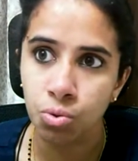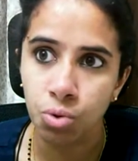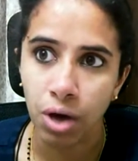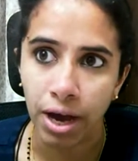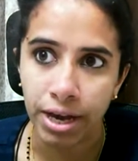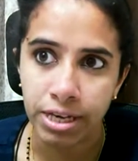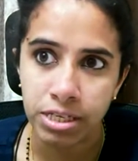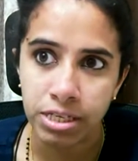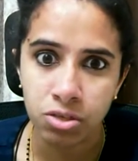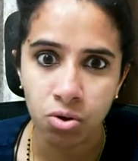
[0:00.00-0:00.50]

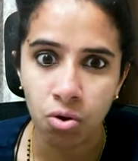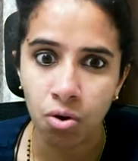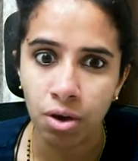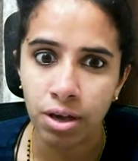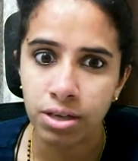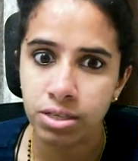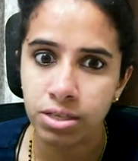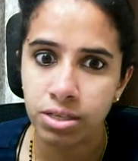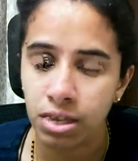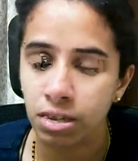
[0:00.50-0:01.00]
I saw
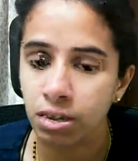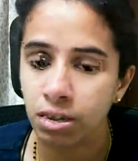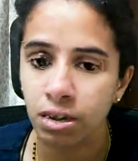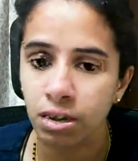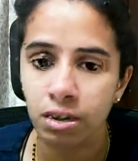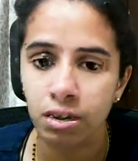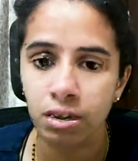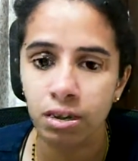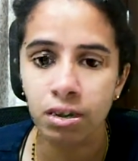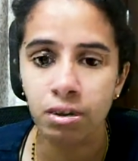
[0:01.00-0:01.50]
a
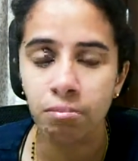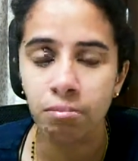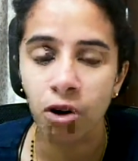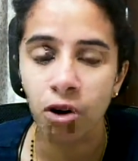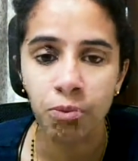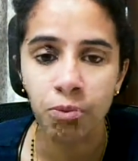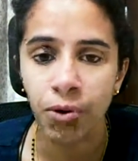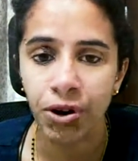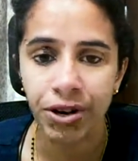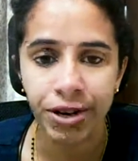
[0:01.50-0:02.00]
Singer
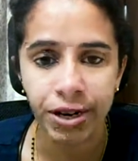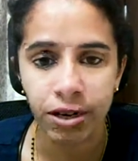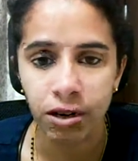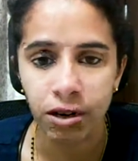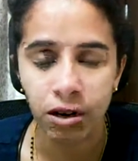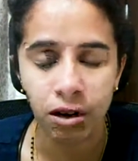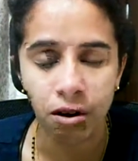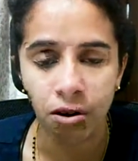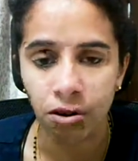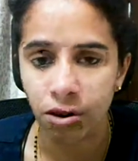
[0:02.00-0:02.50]
ballpoint
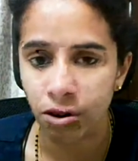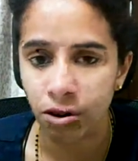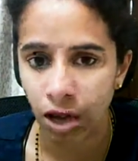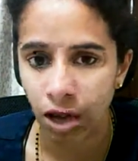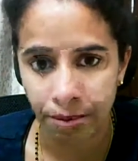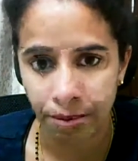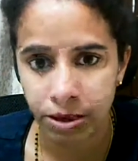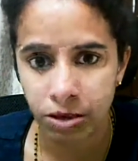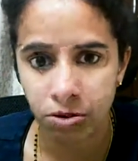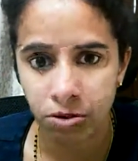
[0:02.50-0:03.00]
needle on
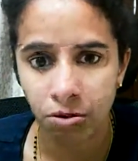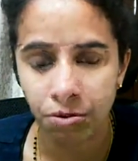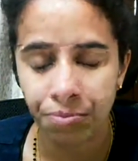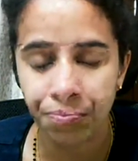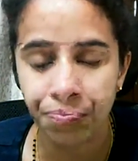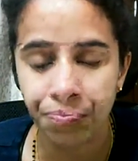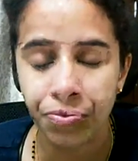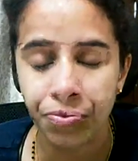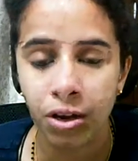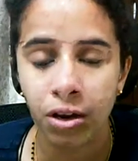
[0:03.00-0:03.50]
Amazon,
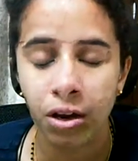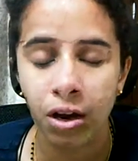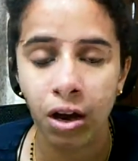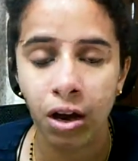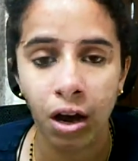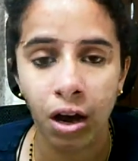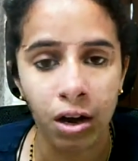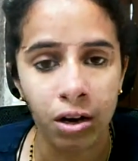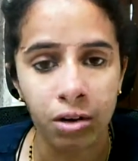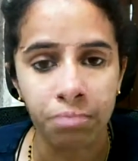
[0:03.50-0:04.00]

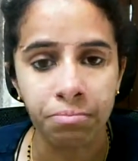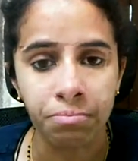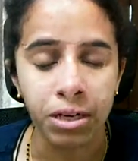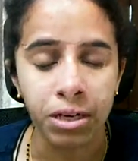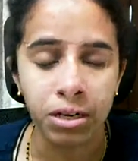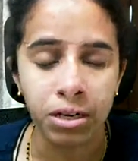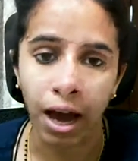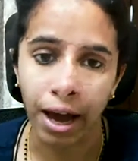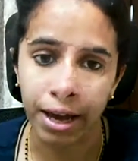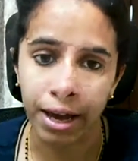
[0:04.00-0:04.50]

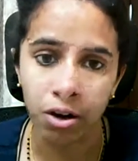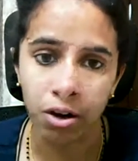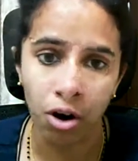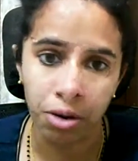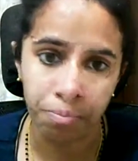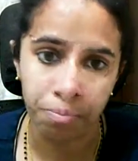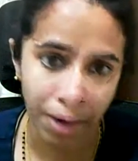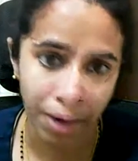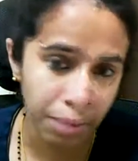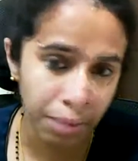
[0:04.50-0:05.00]
but I got
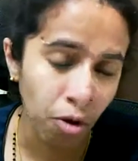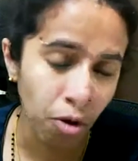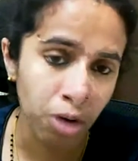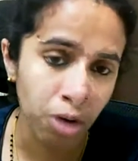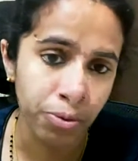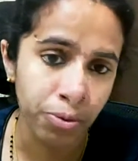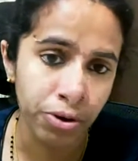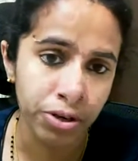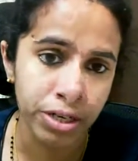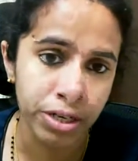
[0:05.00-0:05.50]
my
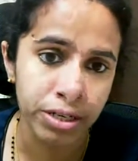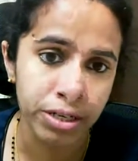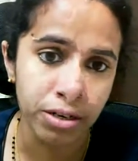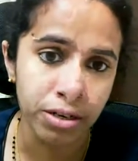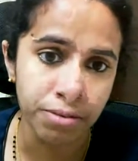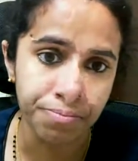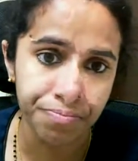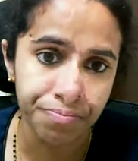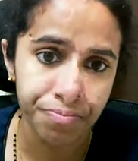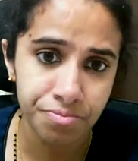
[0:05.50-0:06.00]
ballpoint needle.
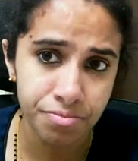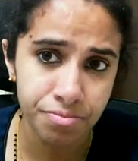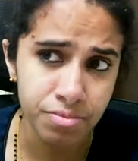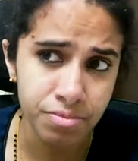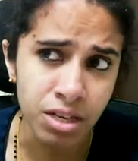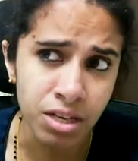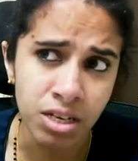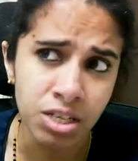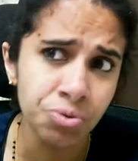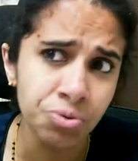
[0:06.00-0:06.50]

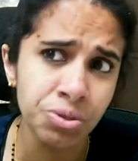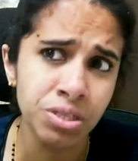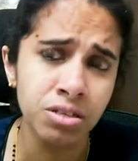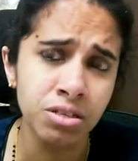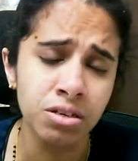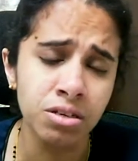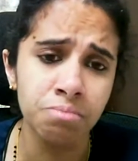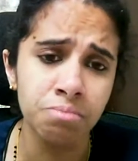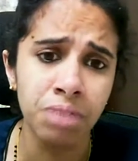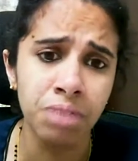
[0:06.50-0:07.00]
It was a
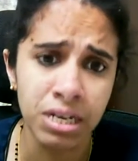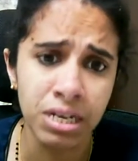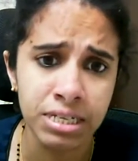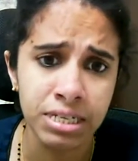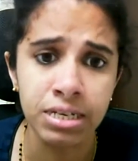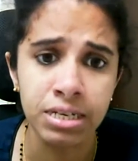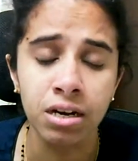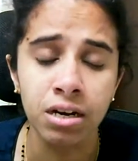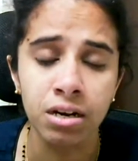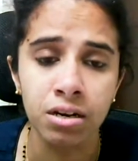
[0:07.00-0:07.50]

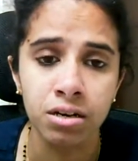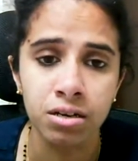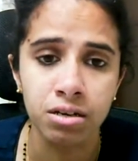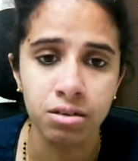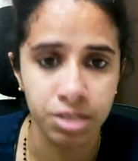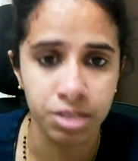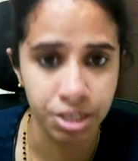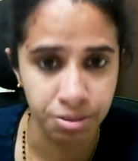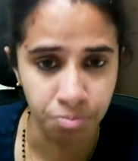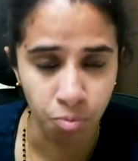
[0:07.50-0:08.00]
Bernina
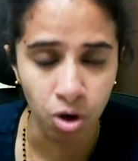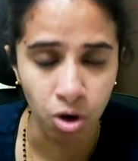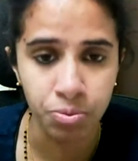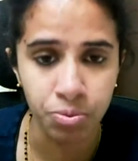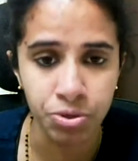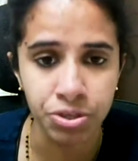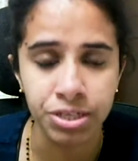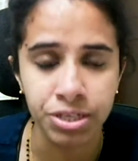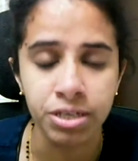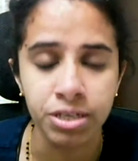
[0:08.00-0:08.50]

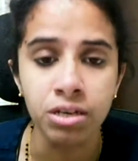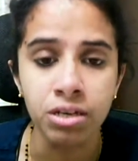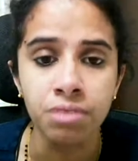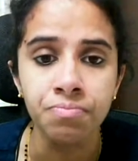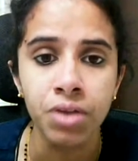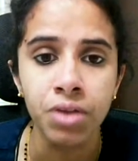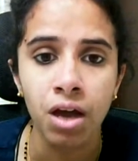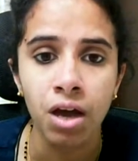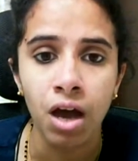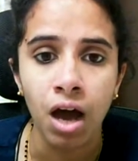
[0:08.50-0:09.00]
ballpoint needle.
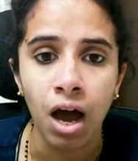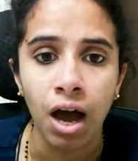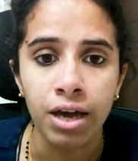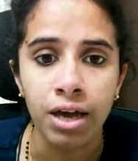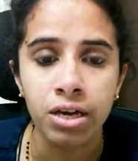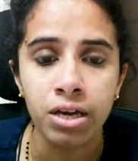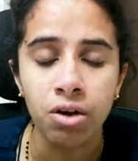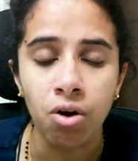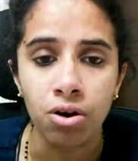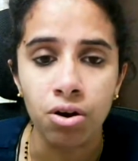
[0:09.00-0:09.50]
I
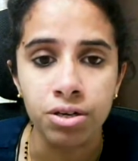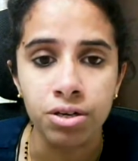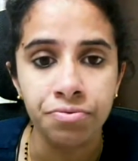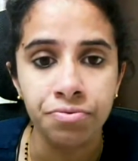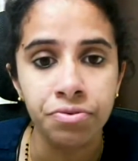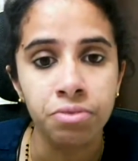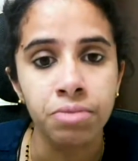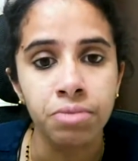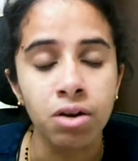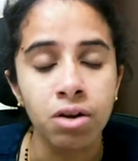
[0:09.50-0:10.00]
got it
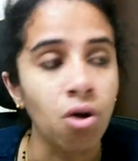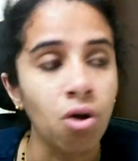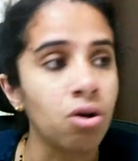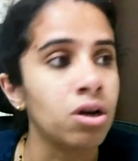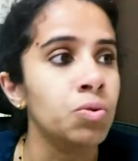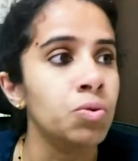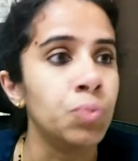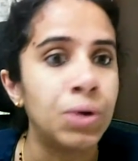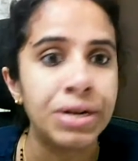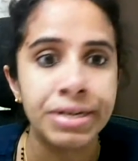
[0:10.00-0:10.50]
from a
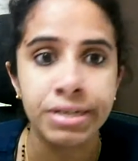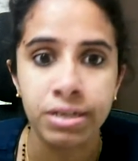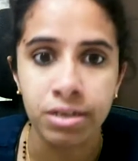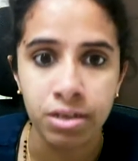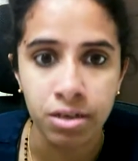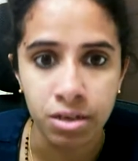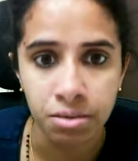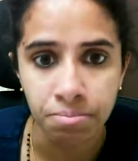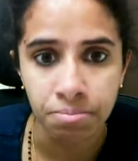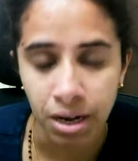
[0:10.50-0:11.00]
local vendor here
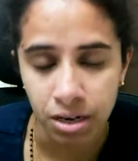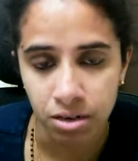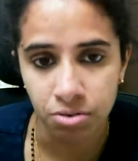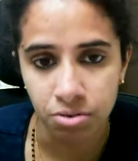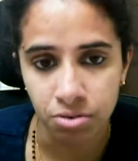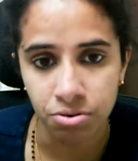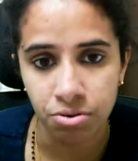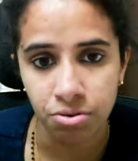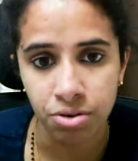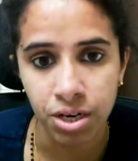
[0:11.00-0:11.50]
in
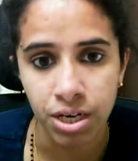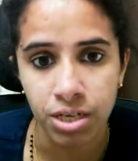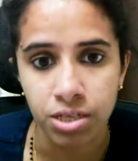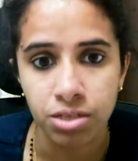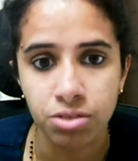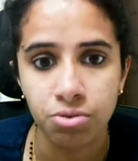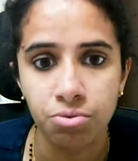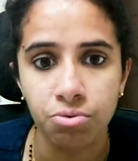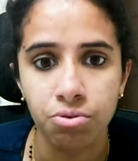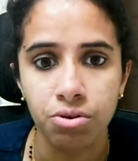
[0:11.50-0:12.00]
Bangalore. Okay,
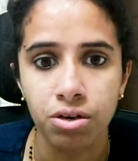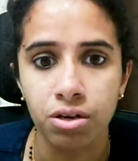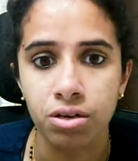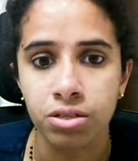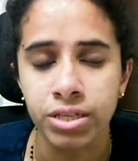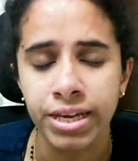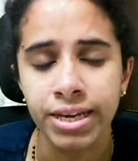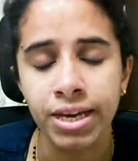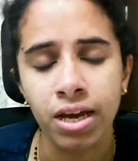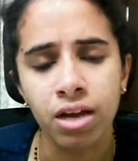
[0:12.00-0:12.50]
so
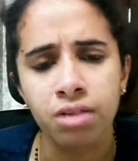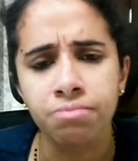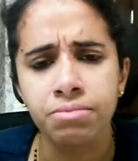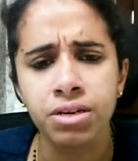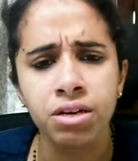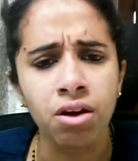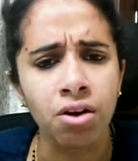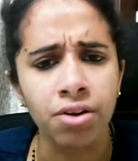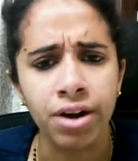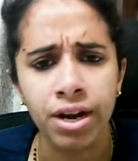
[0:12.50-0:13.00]
they can be
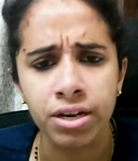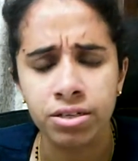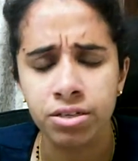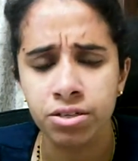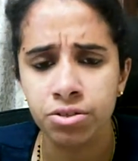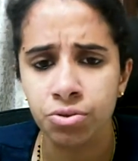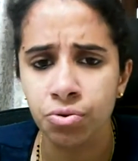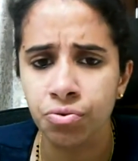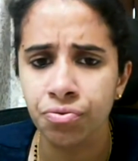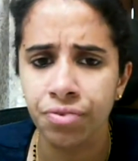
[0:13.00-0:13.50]

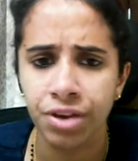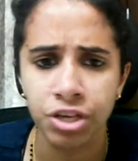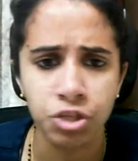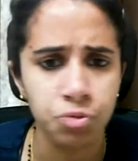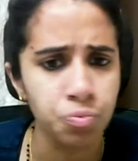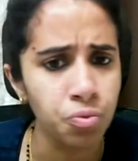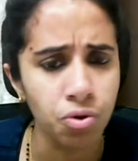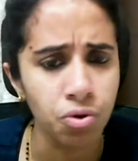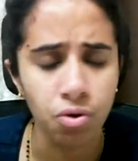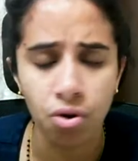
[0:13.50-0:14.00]
contacted through
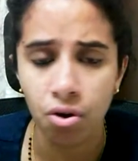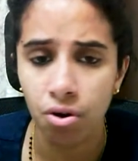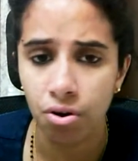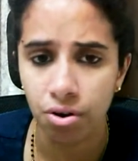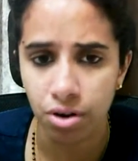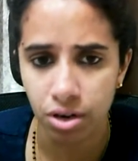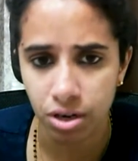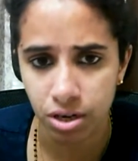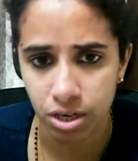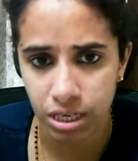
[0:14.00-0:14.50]
Facebook
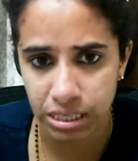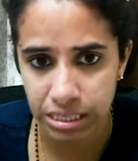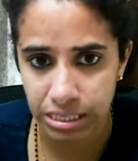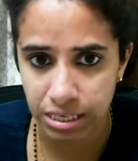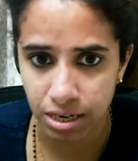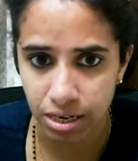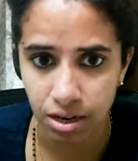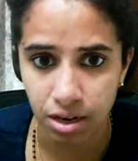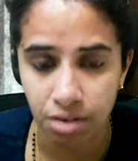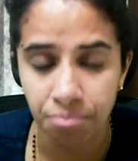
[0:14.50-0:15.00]
or
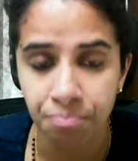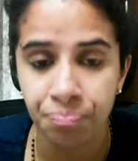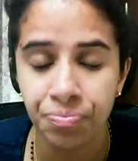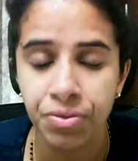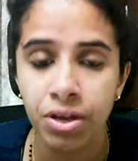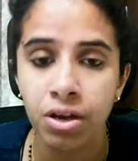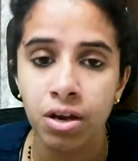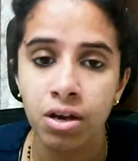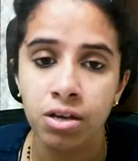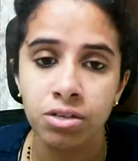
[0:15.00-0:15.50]
Instagram.
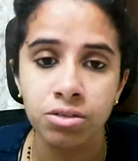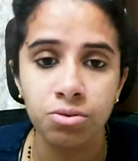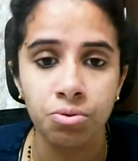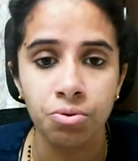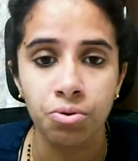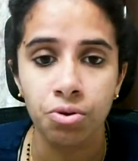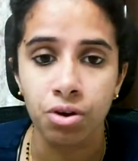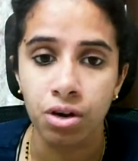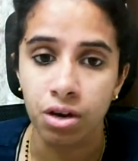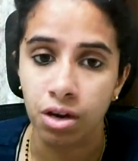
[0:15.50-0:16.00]

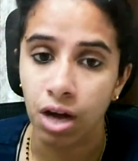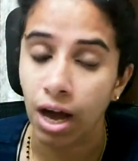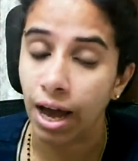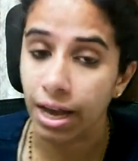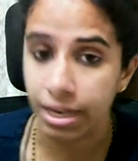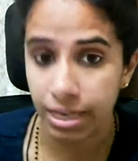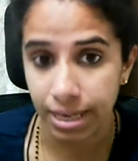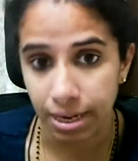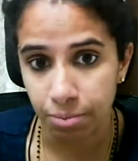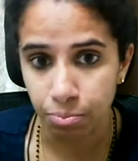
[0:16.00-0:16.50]
So I
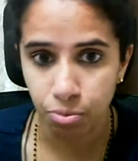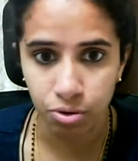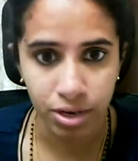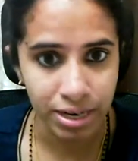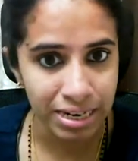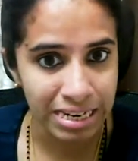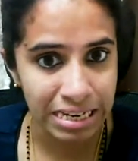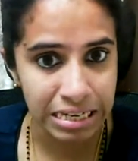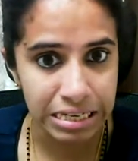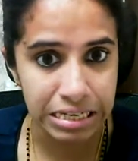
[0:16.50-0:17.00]
can put a
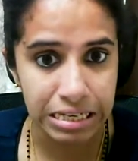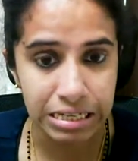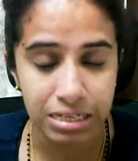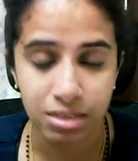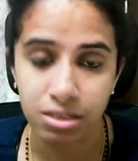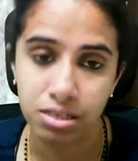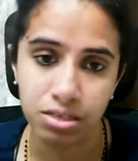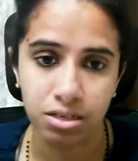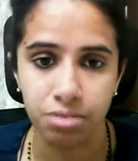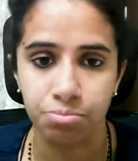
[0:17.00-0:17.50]
link in the
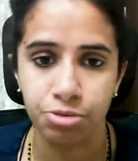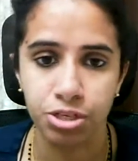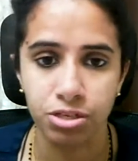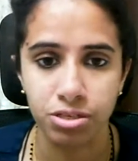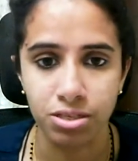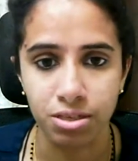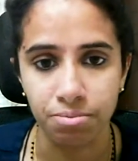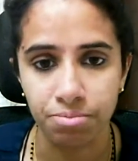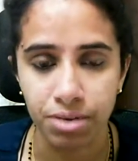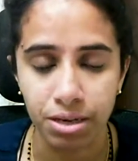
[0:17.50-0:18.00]
description
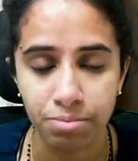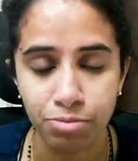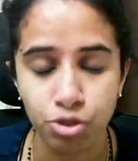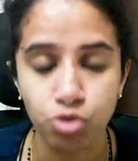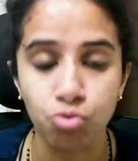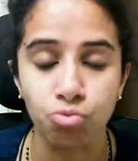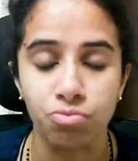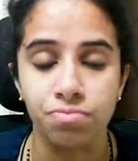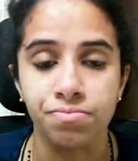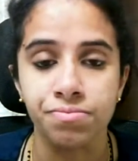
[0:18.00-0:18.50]
sometime
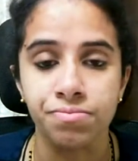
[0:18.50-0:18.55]
soon.